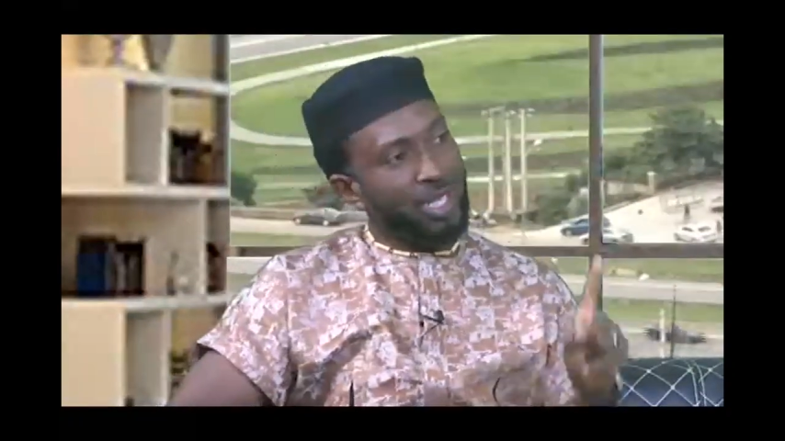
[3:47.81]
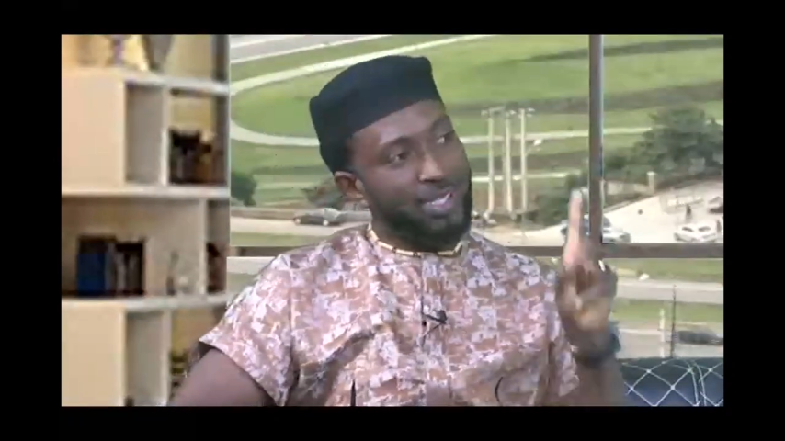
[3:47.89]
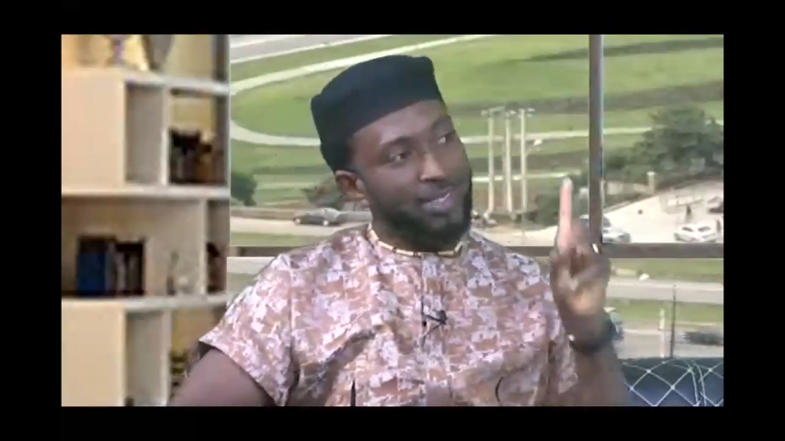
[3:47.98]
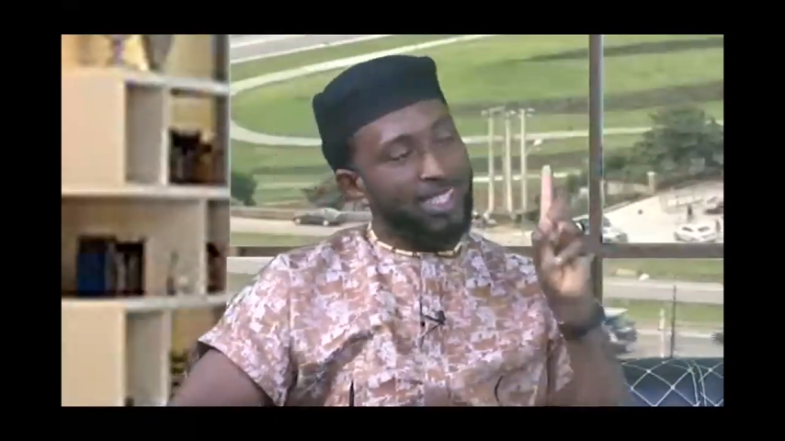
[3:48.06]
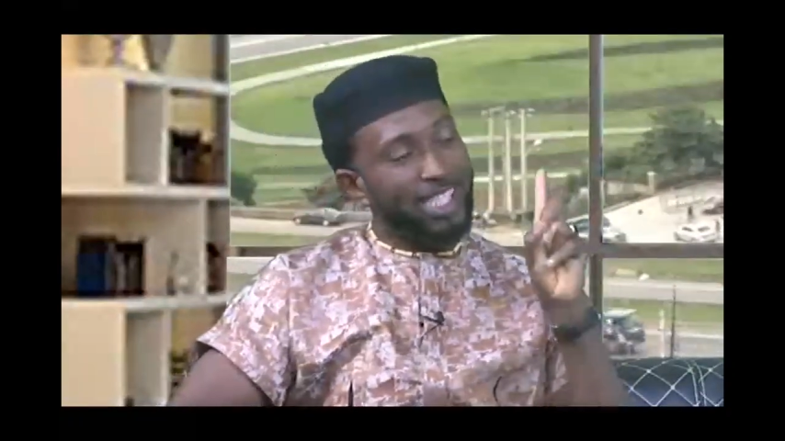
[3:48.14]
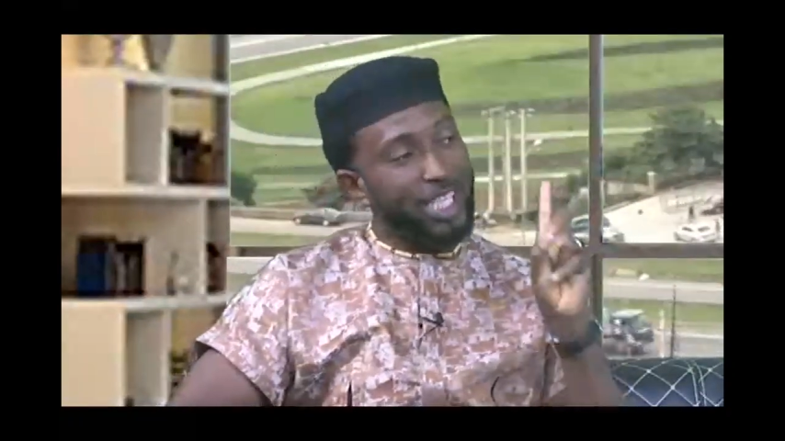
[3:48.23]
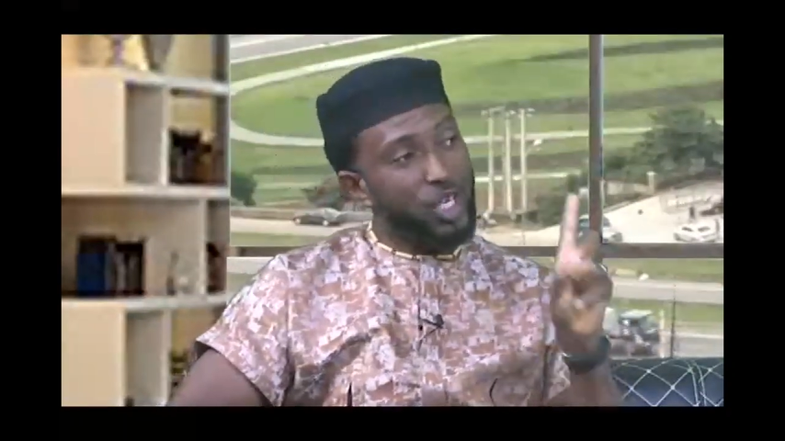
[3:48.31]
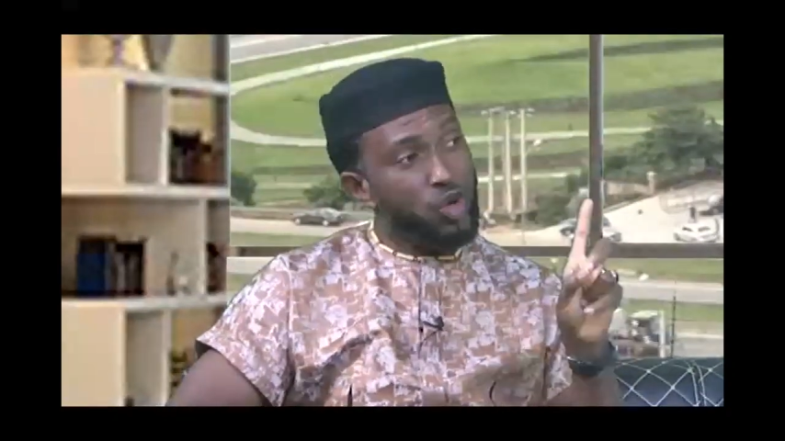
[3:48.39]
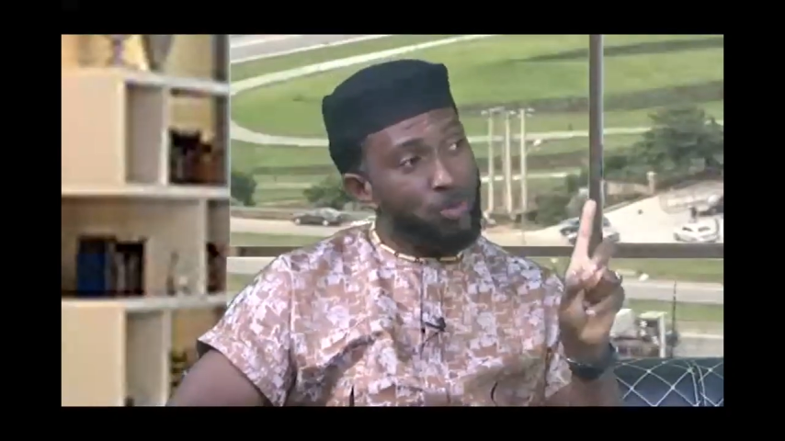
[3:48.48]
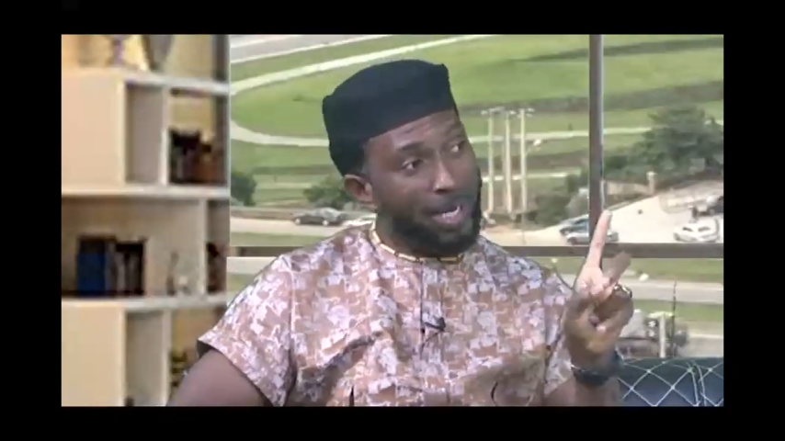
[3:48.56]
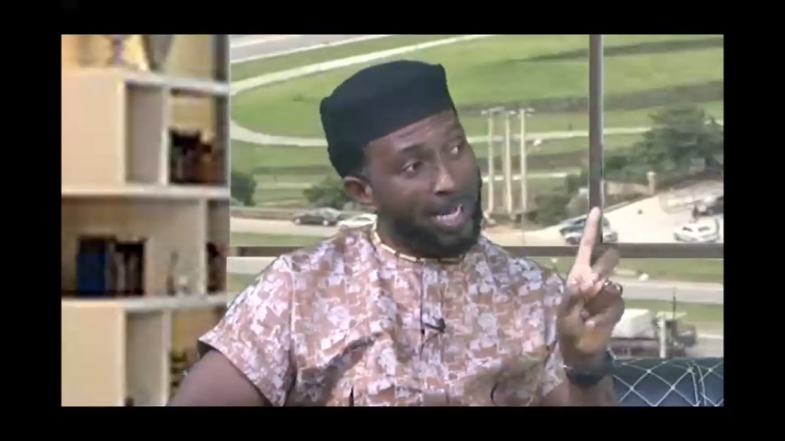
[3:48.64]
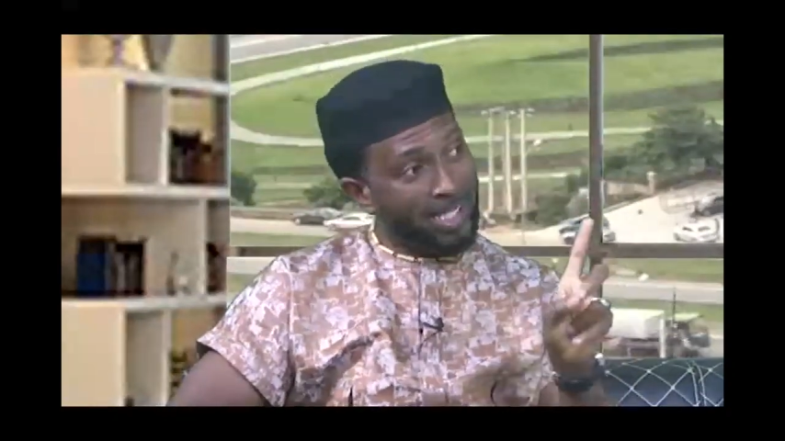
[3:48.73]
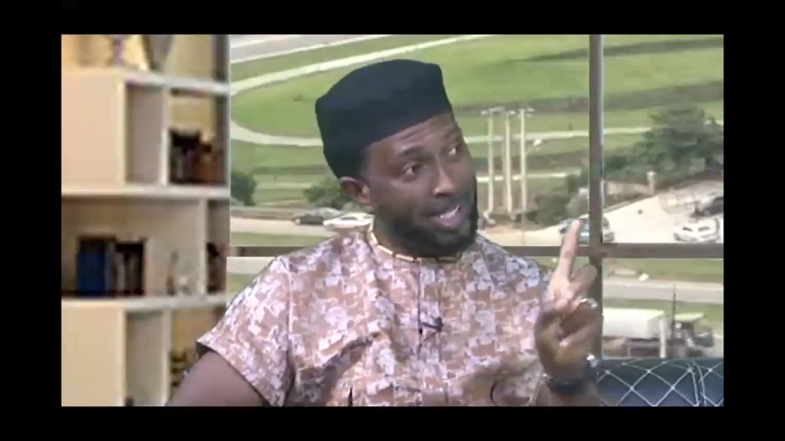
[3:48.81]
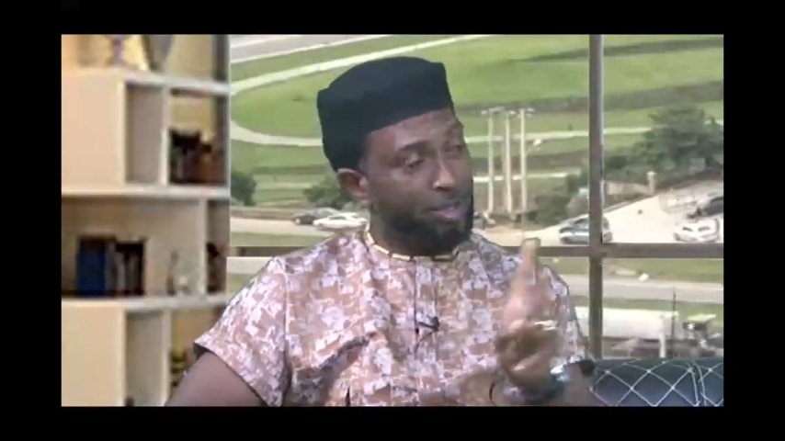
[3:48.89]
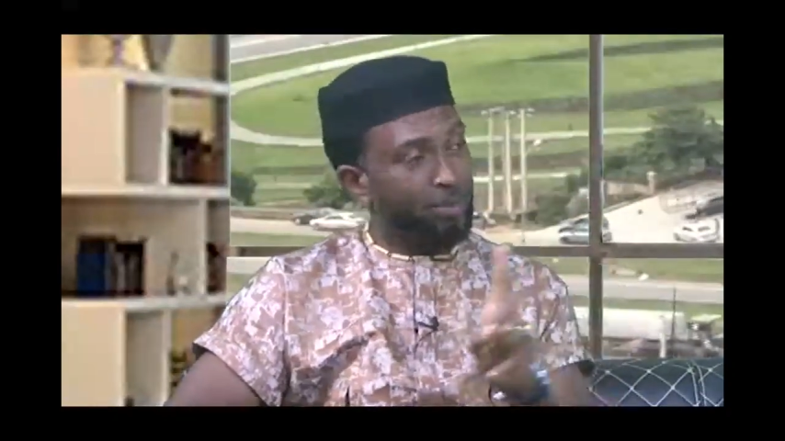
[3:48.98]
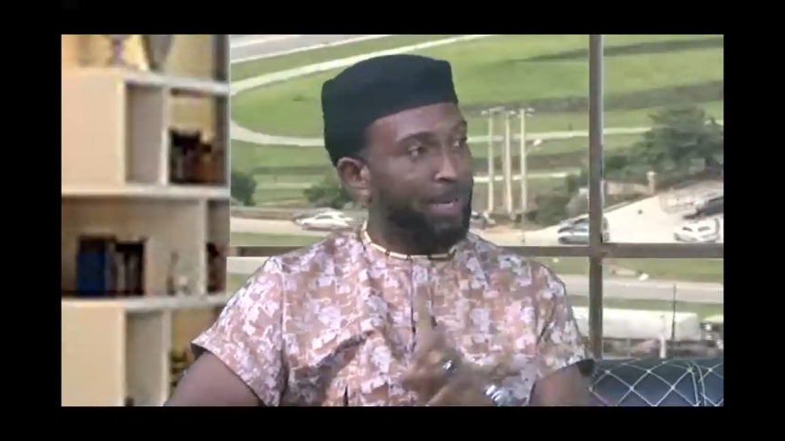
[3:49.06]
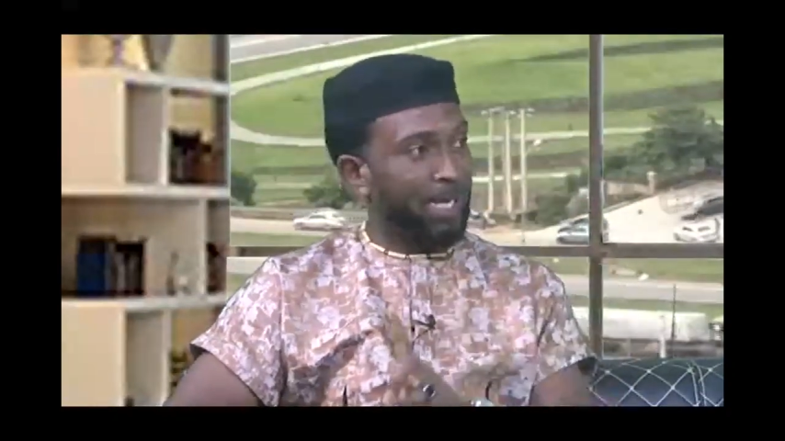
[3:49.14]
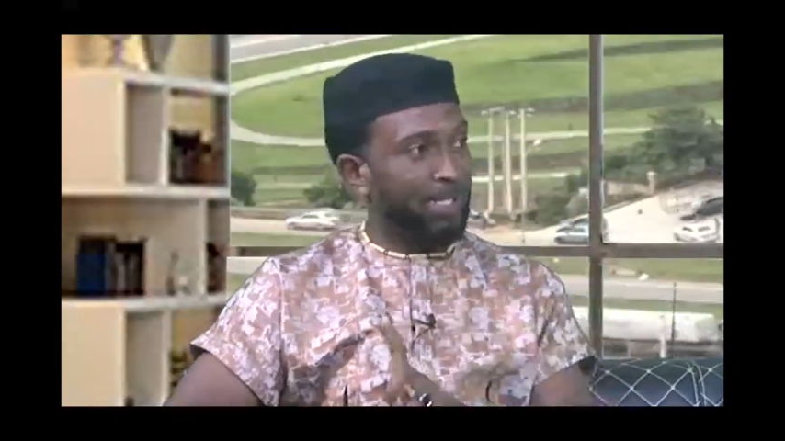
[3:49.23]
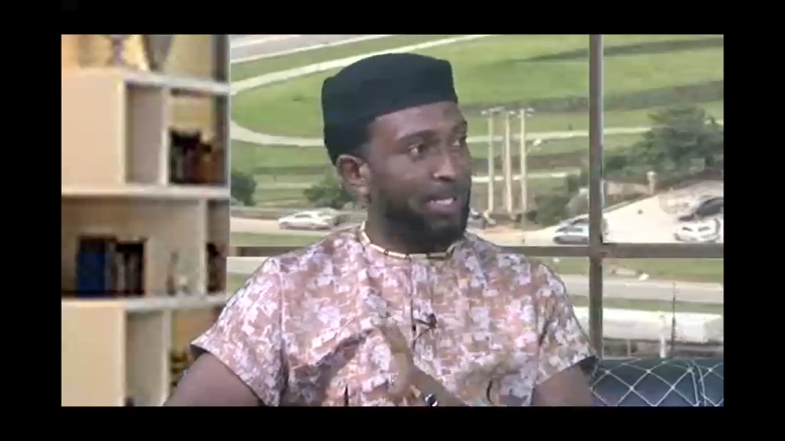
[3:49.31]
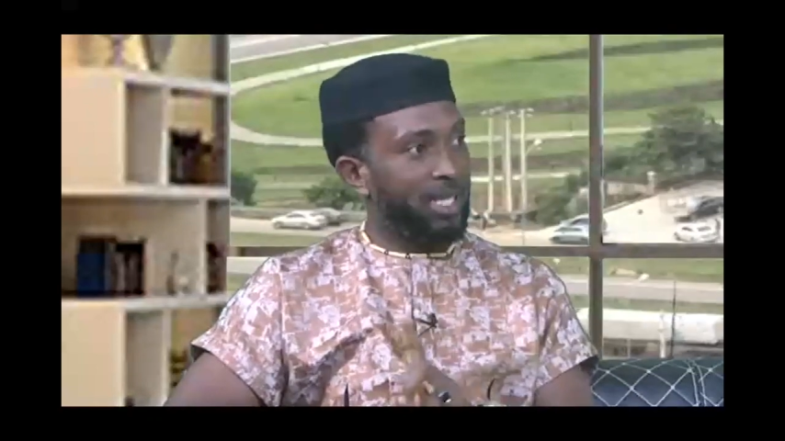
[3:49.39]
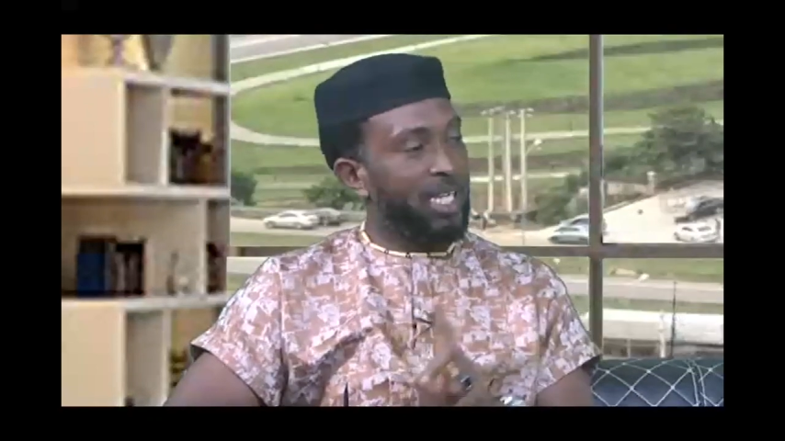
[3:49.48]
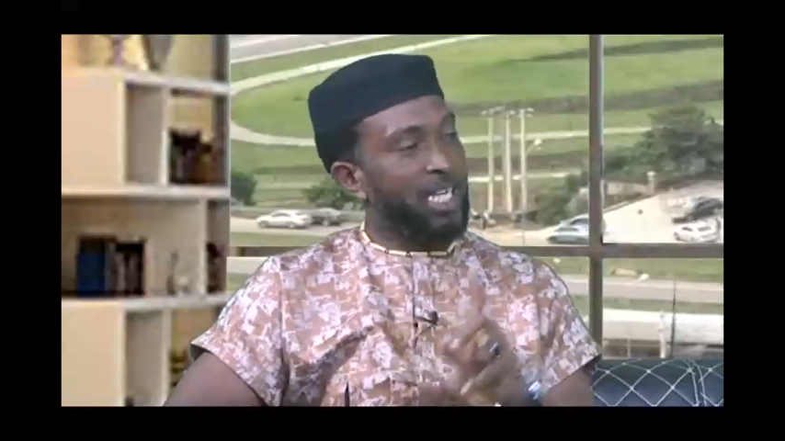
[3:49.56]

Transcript: is the dehumanization part.